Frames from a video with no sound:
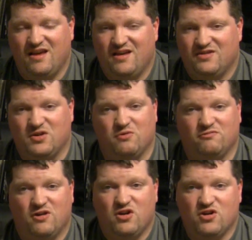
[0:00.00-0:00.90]
So
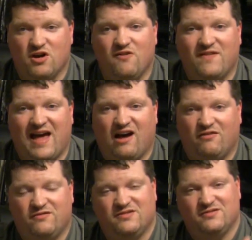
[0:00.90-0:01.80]
go
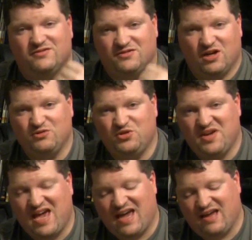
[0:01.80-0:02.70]
Valve, go
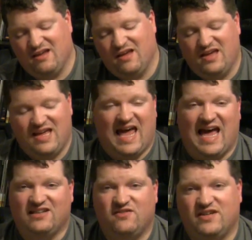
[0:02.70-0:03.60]
2K.
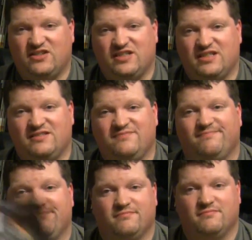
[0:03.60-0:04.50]
Activision,
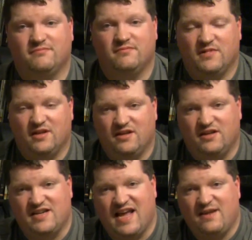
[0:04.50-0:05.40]

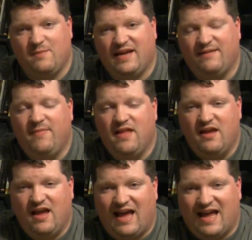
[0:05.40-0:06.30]
you're dead to me.
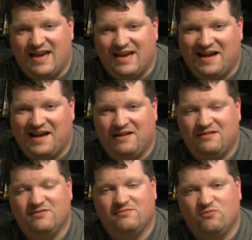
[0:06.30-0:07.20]
And
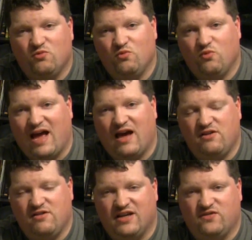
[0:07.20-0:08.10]
how do you
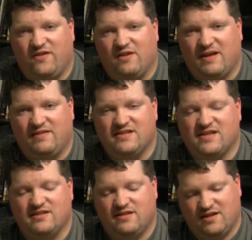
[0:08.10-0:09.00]
guys feel about these
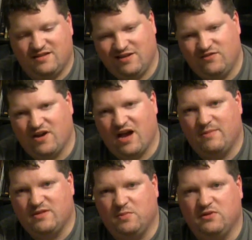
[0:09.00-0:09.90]
kinds of things? Leave your
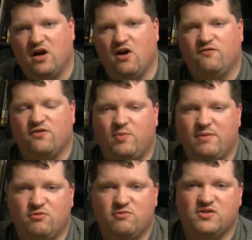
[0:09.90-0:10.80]
comments below. For the
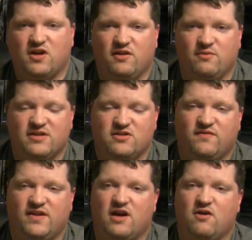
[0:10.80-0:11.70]
people who saw the original
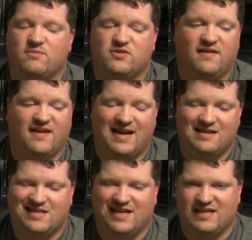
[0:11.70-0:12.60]
video, I'm sorry that I had
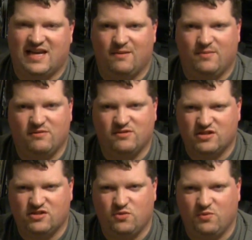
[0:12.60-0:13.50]
to take it down, but it was
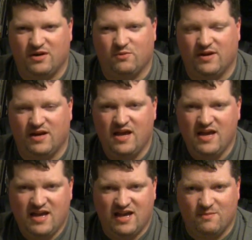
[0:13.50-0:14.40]
just too weird when
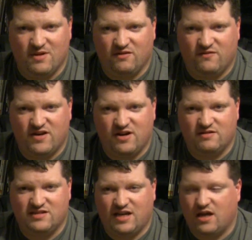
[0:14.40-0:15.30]
in the middle of the video
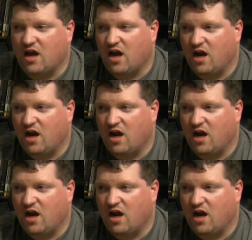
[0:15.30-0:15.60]
you'd see it,